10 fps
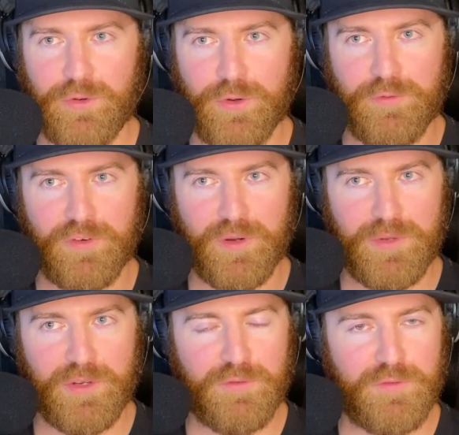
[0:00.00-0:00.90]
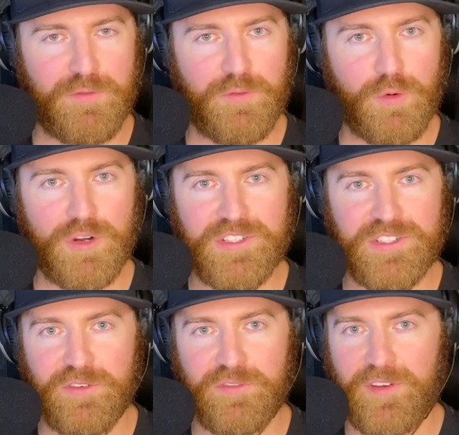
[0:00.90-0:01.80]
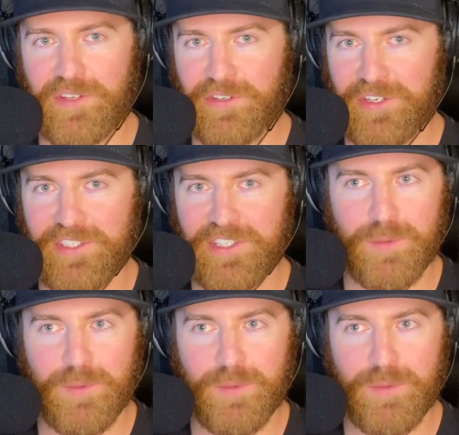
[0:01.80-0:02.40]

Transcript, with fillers: Going from your forties to your fifties, trying to